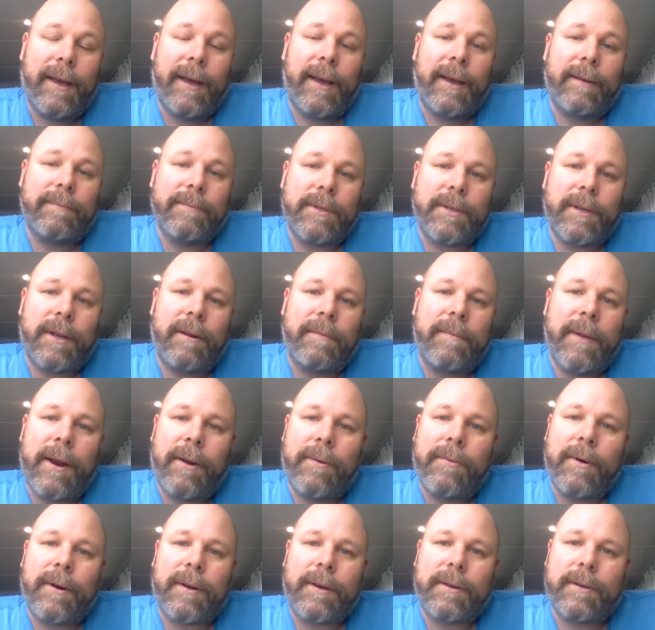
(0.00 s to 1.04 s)
So no matter
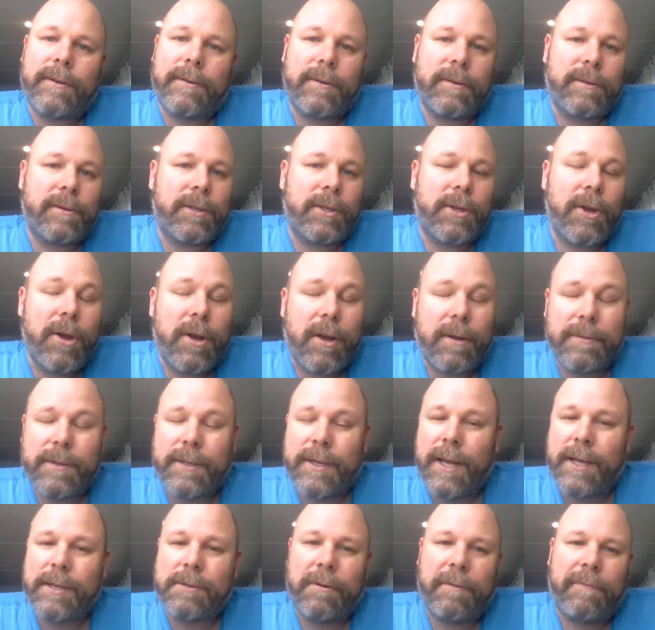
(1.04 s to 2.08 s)
what
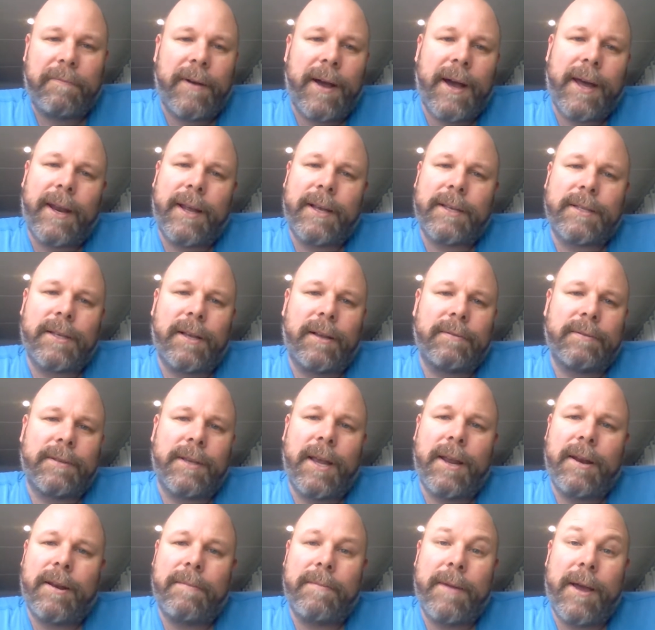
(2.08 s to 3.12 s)
circumstance we find ourselves
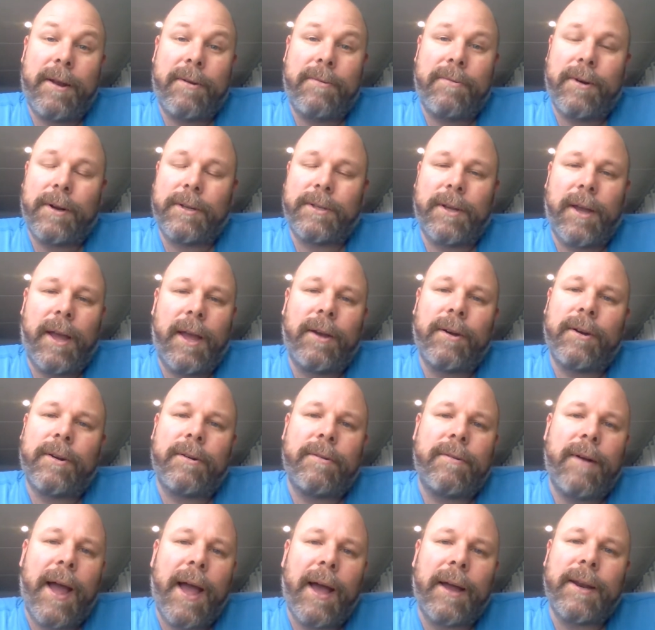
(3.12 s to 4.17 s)
in, no matter what's going on
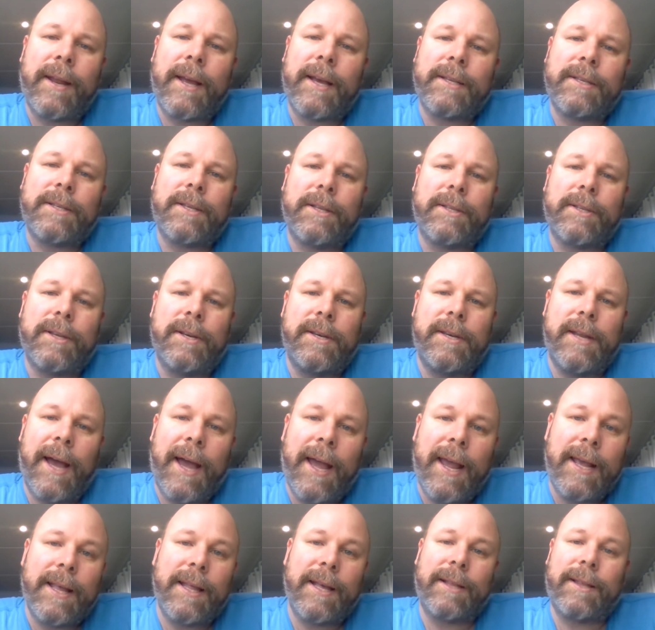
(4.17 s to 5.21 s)
around us, it's a
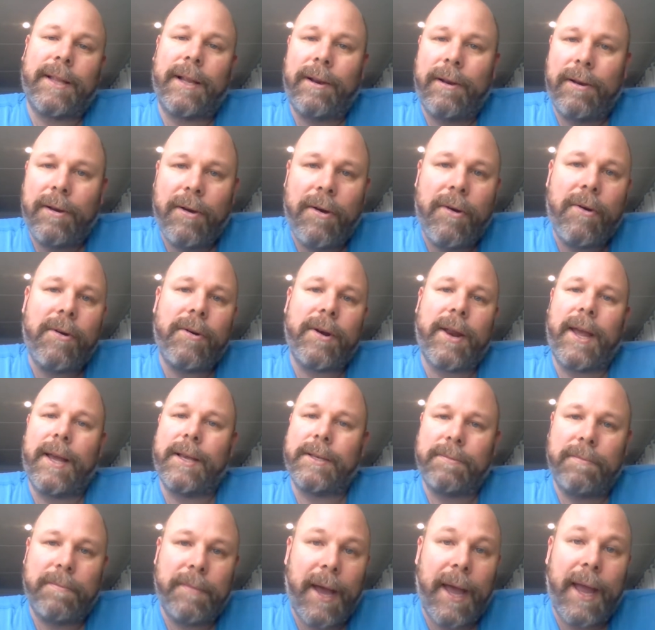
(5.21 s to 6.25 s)
day that the Lord
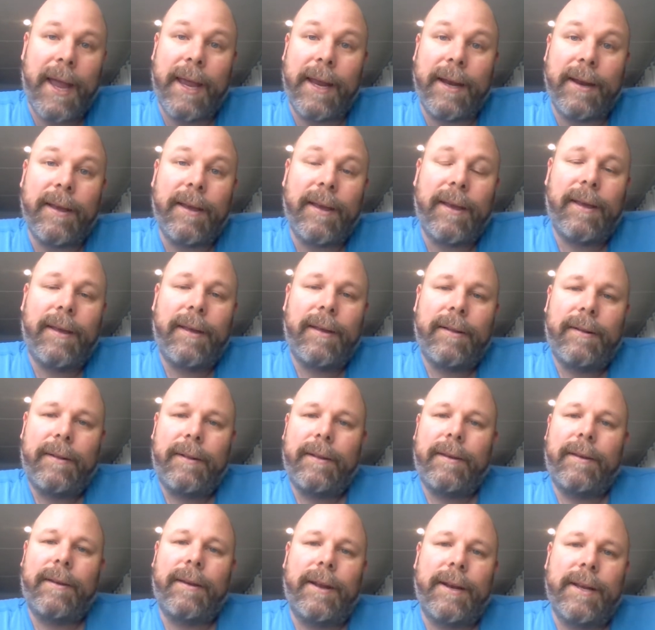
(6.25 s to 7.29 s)
has made.
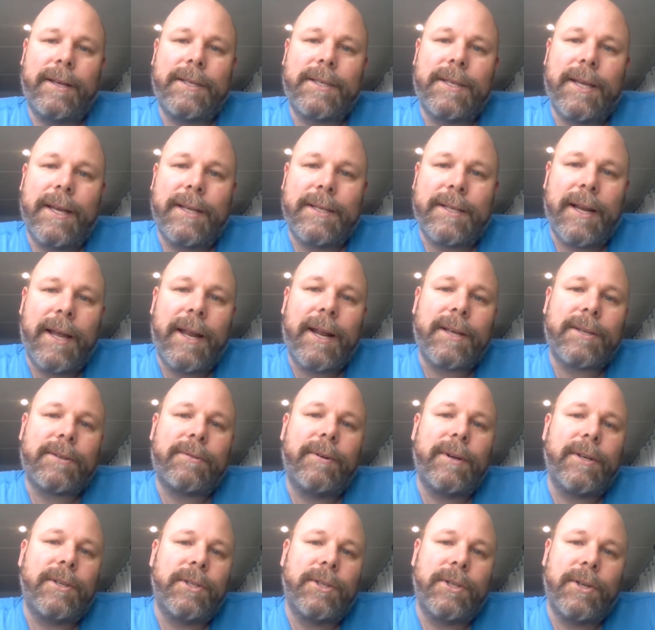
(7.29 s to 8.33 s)
And he says, let us
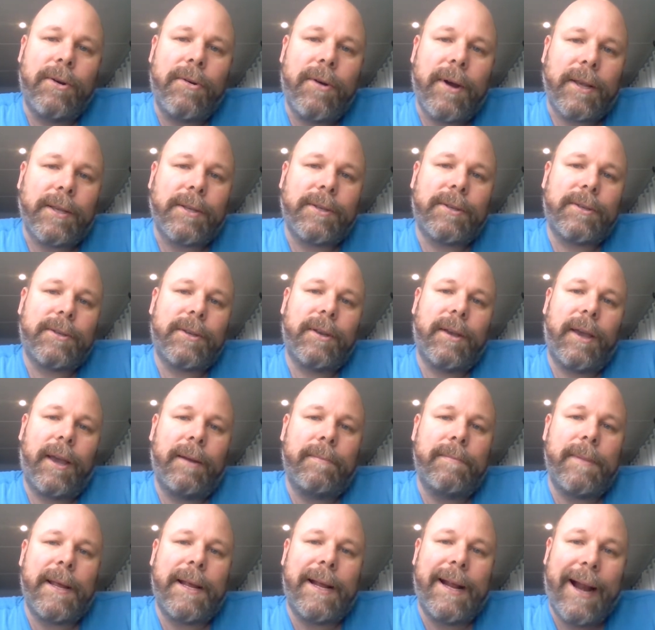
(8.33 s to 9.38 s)
rejoice
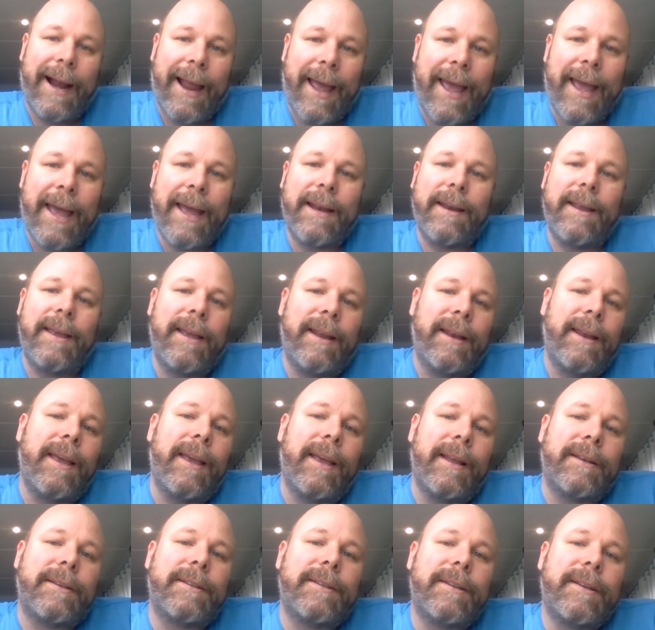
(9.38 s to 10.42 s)
and be glad in
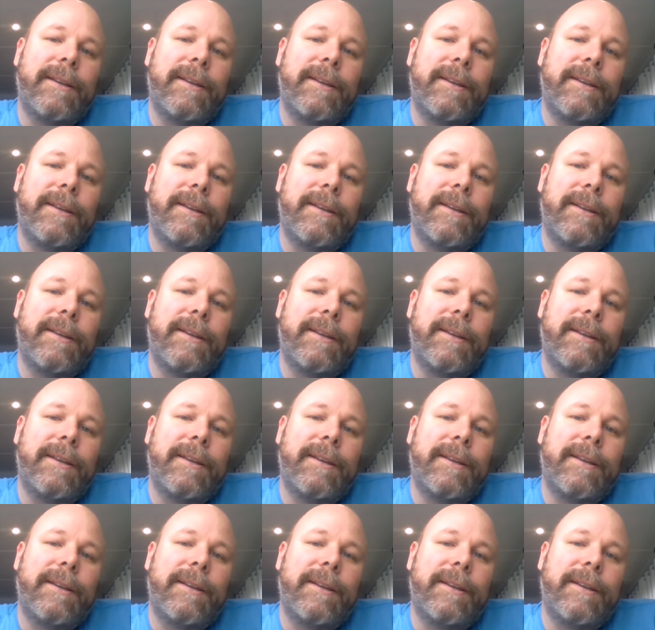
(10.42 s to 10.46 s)
it.